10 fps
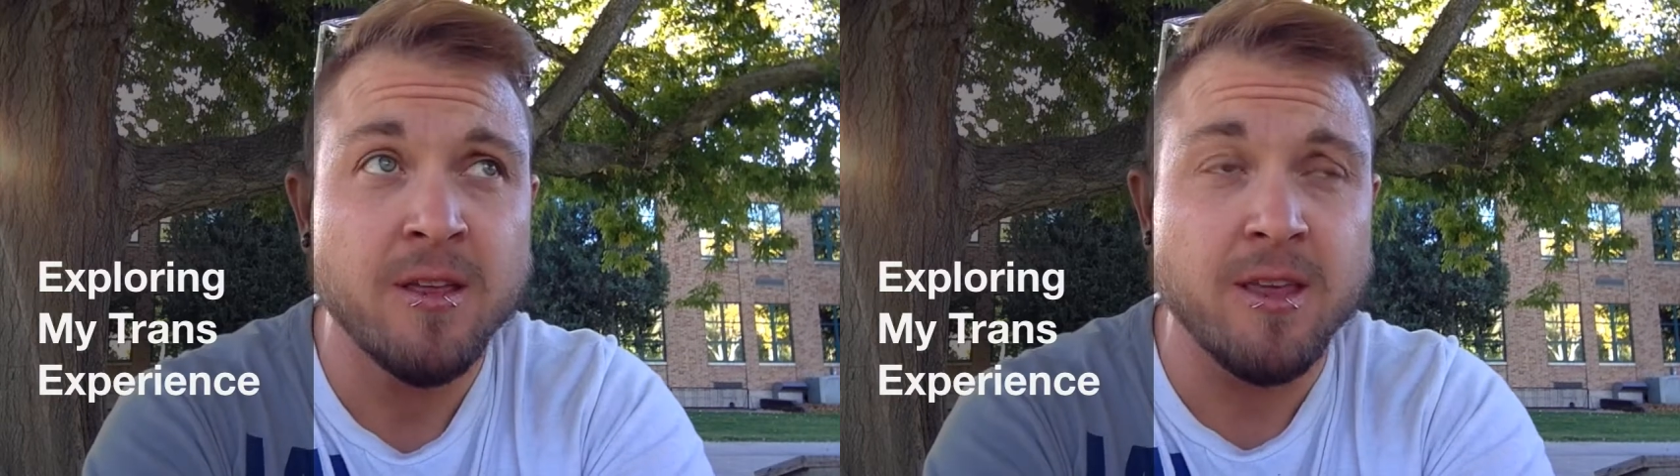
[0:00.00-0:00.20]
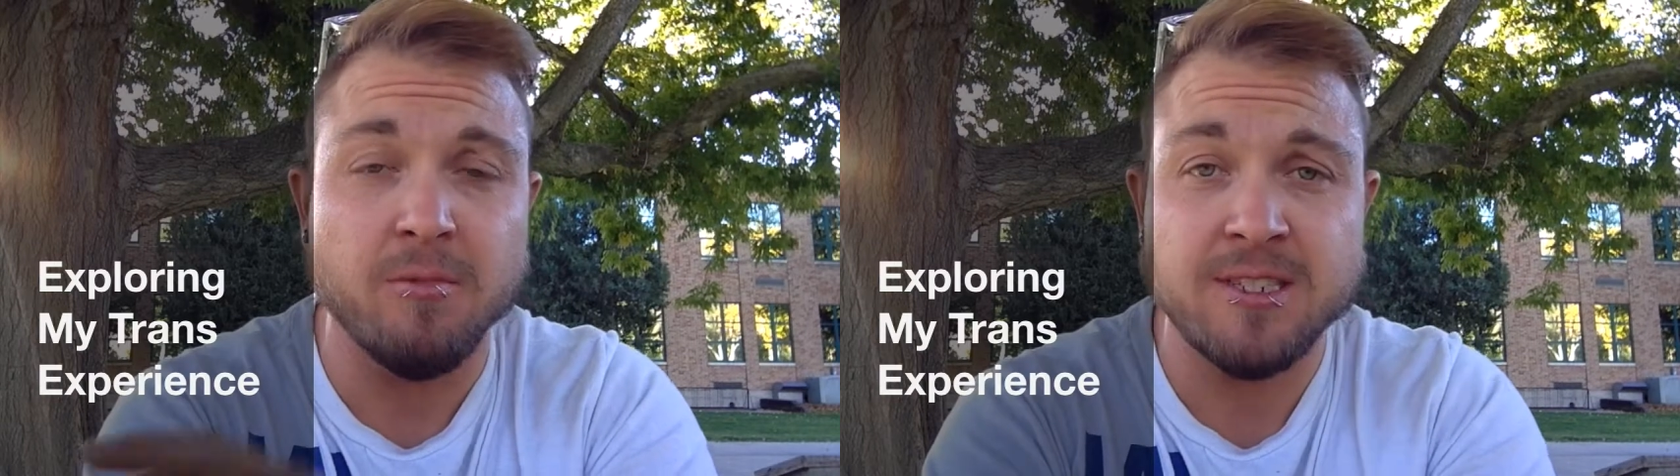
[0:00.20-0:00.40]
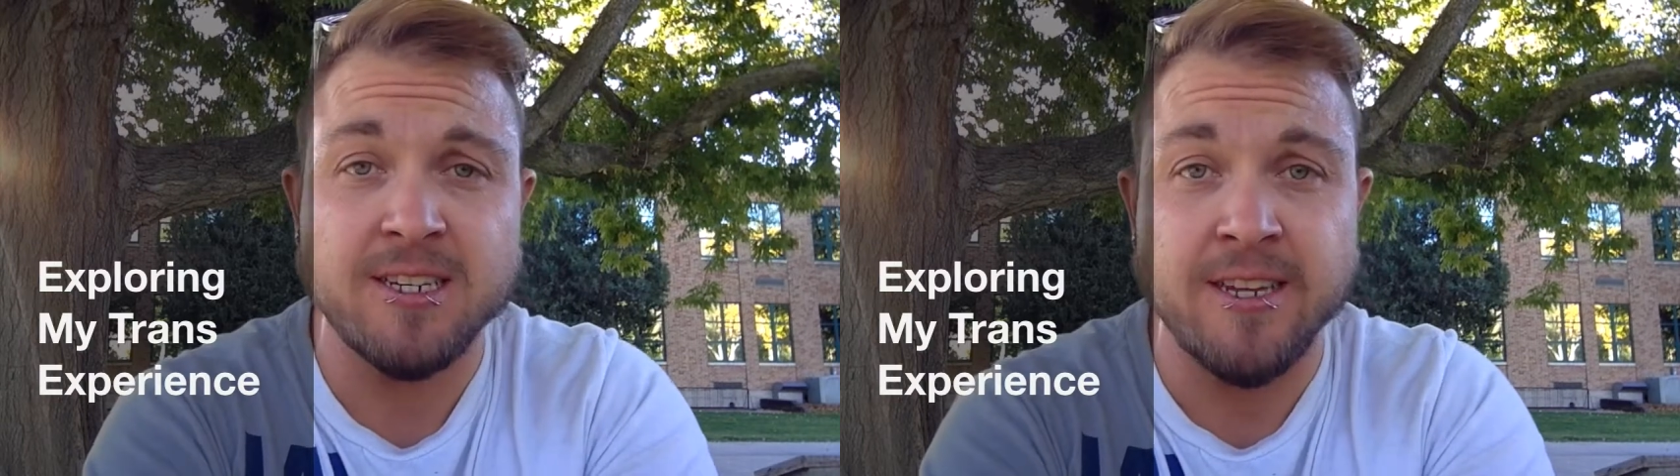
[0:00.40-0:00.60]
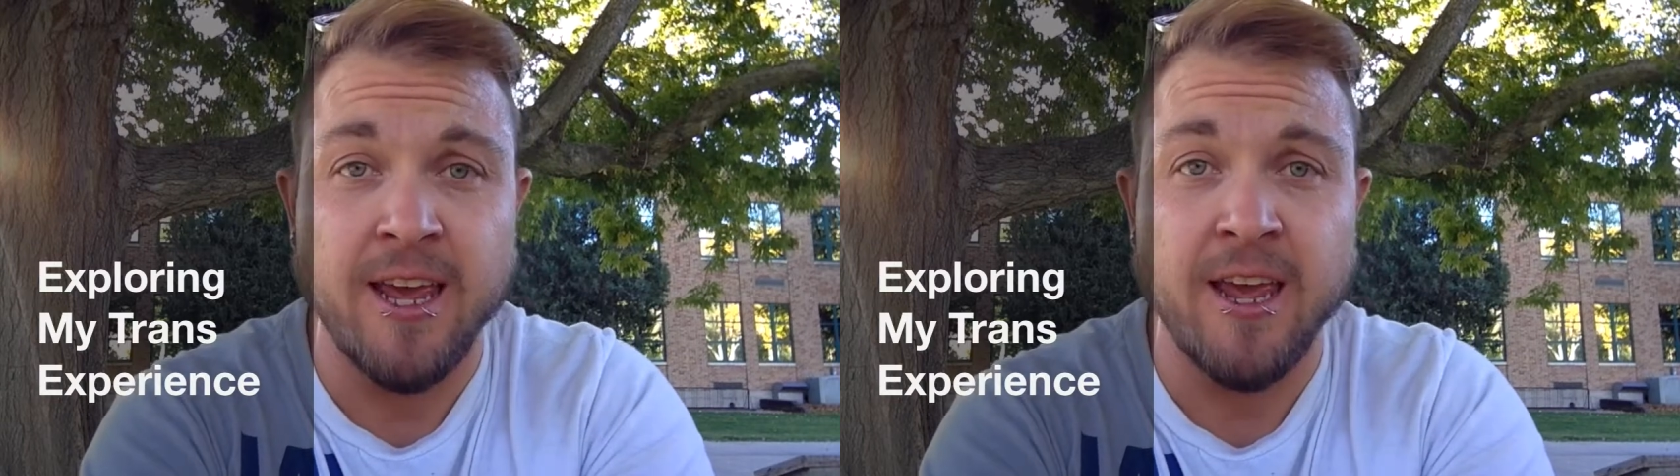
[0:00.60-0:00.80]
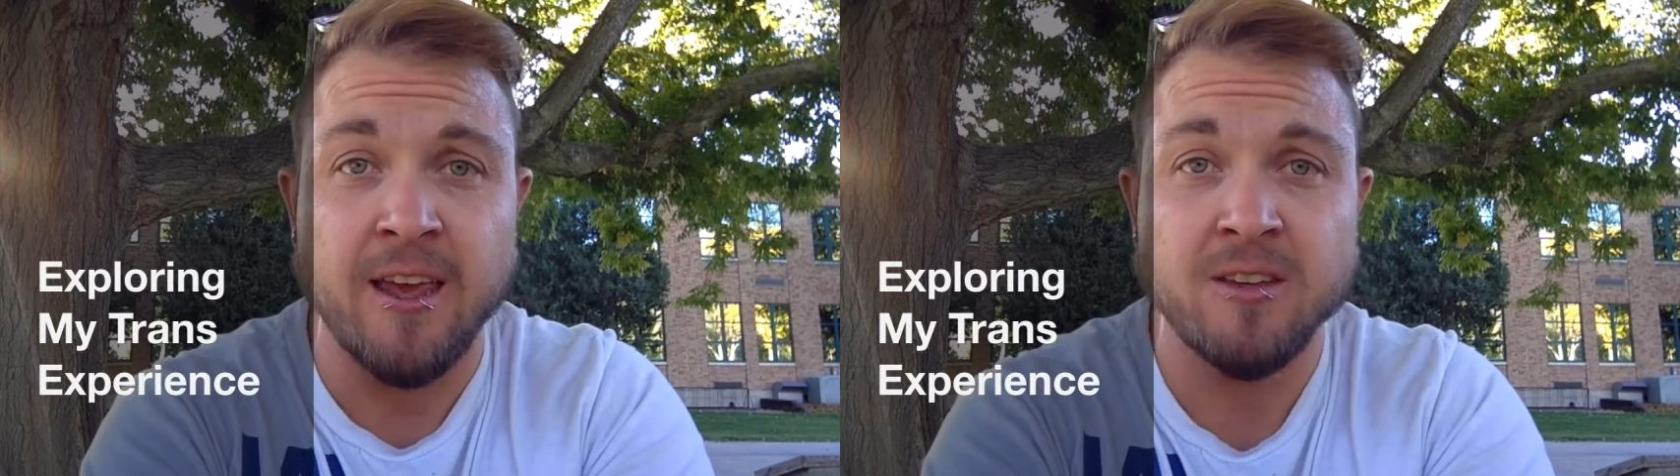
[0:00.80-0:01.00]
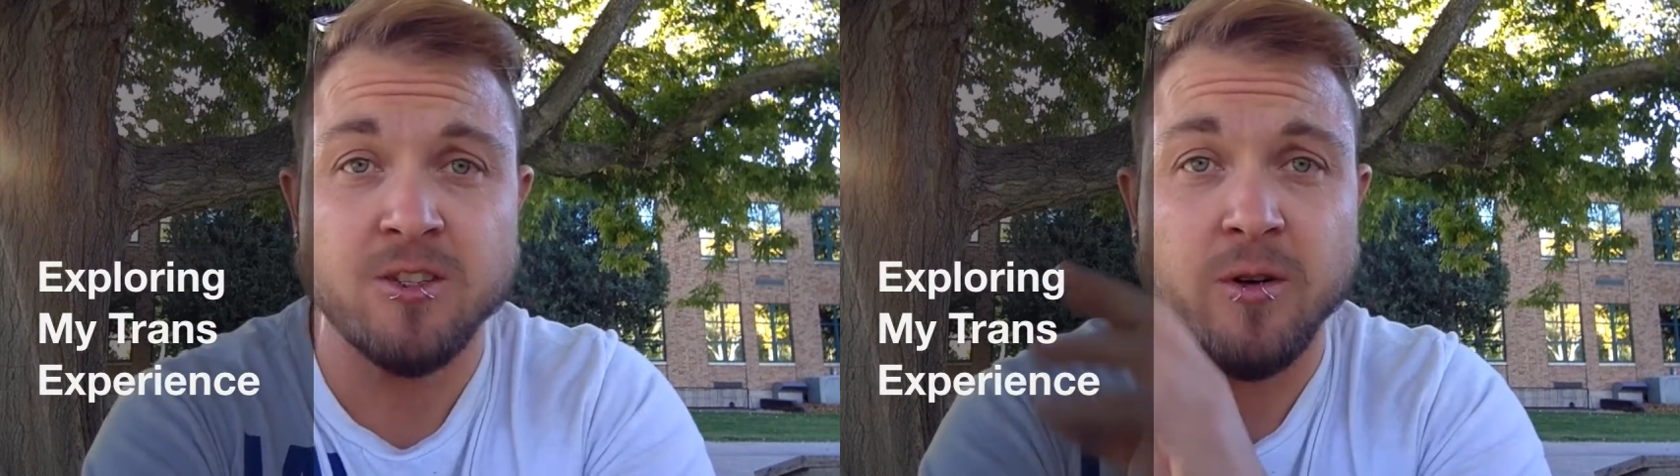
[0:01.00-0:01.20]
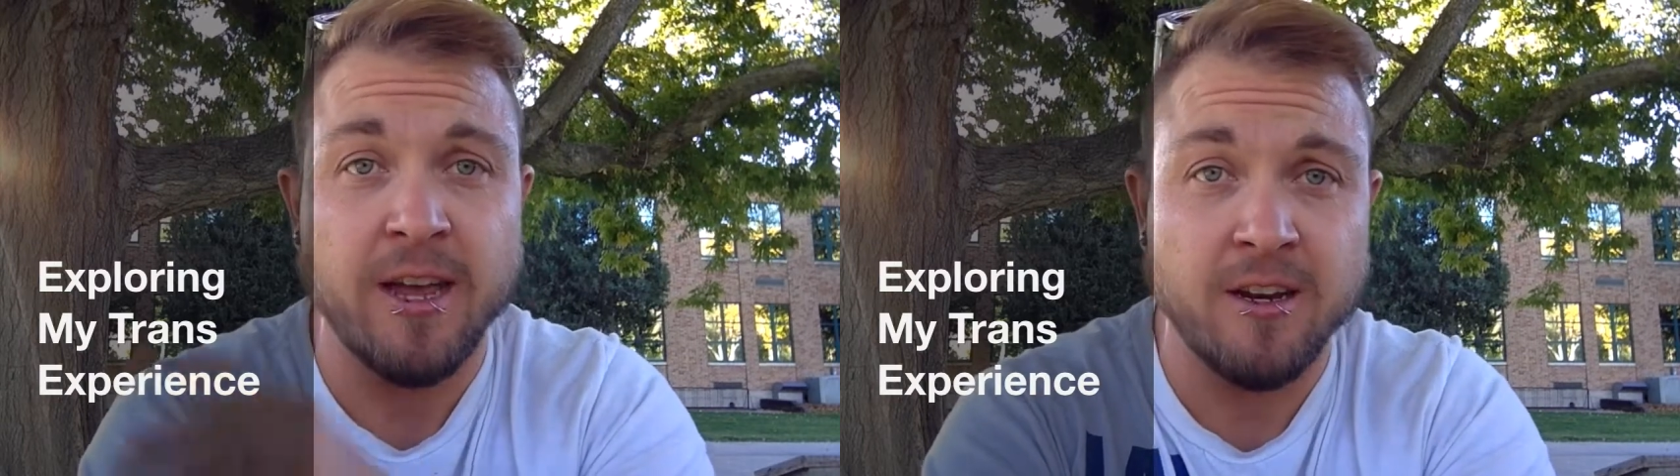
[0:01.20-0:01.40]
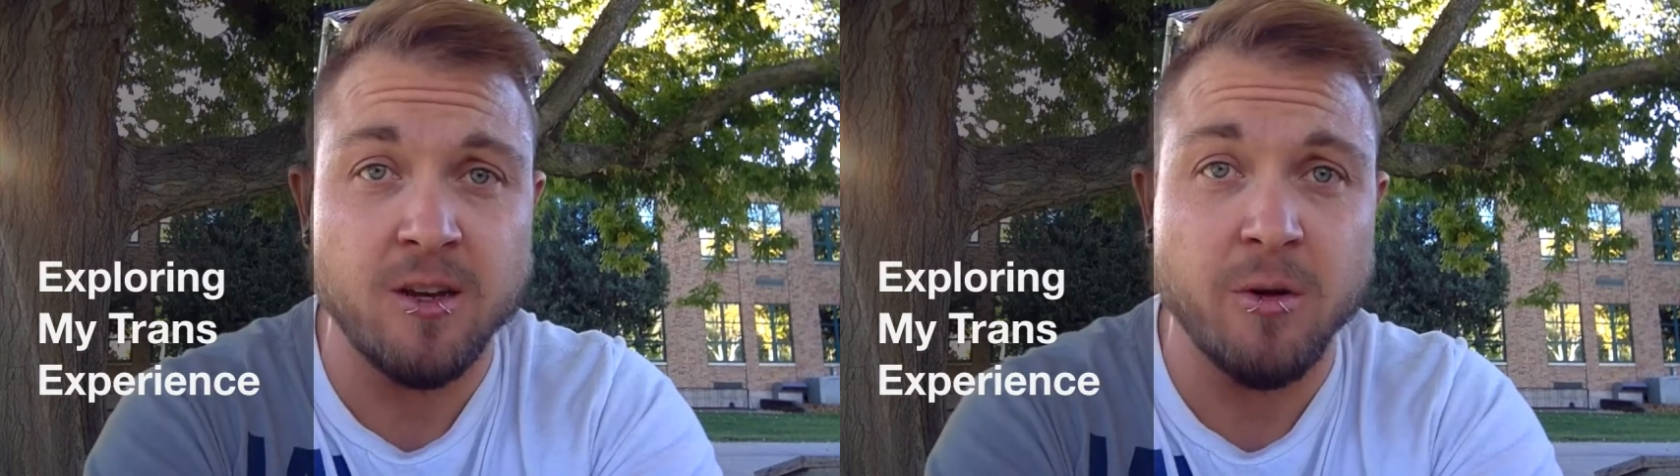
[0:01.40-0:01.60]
that was today, so I had to deal